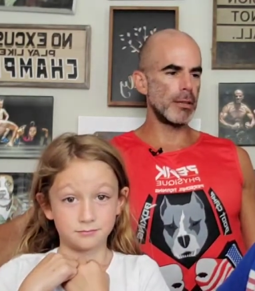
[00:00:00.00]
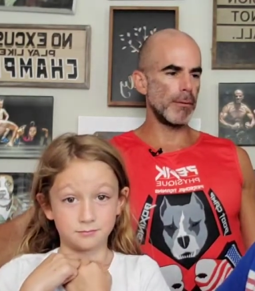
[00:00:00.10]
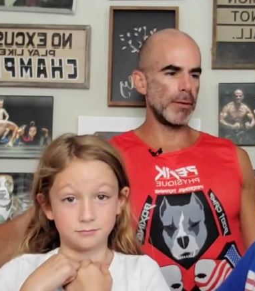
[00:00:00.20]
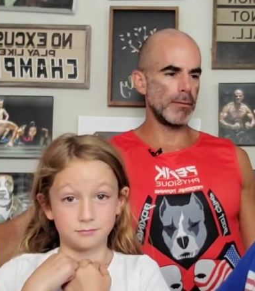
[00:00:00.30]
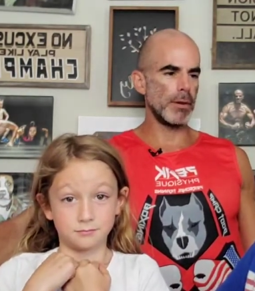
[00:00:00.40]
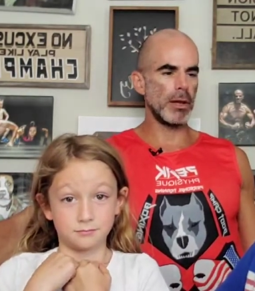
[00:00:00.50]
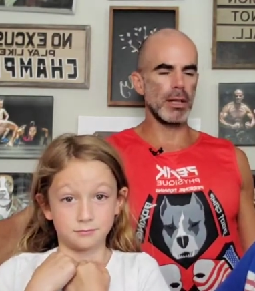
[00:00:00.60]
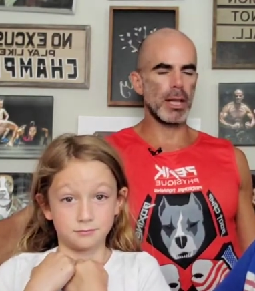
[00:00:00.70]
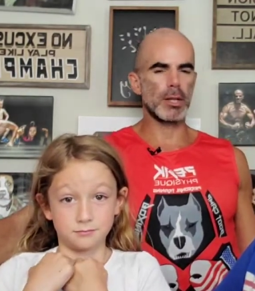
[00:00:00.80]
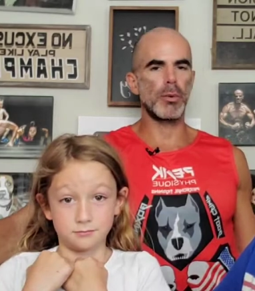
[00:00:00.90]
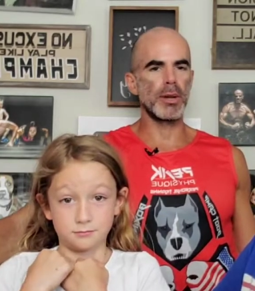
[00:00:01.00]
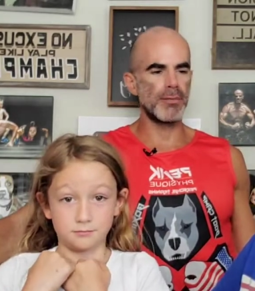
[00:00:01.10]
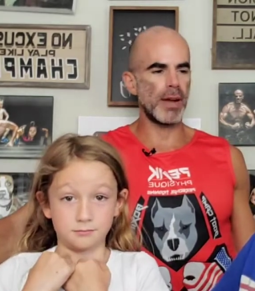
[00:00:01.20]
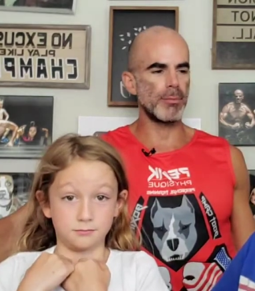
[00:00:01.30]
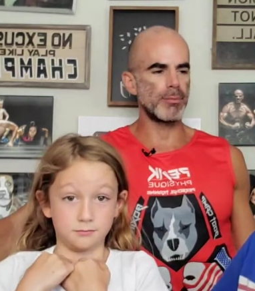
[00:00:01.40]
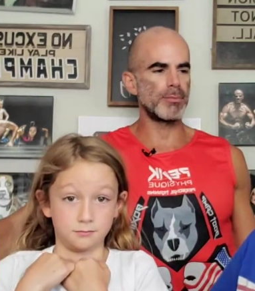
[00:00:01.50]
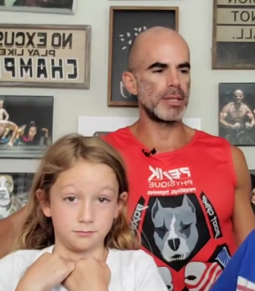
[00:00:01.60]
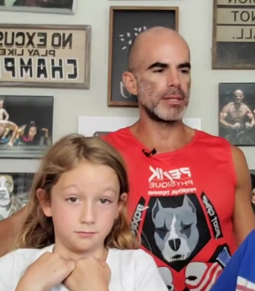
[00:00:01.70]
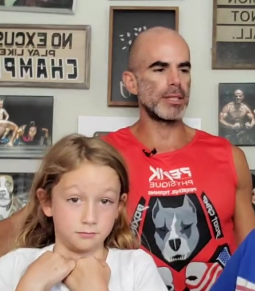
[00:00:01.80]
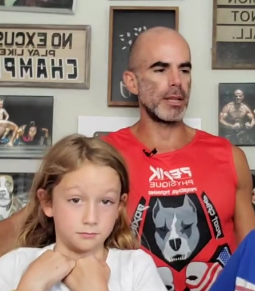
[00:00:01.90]
Speaker 1: a fit uh, like a twenty five
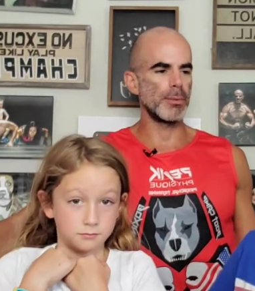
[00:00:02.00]
cent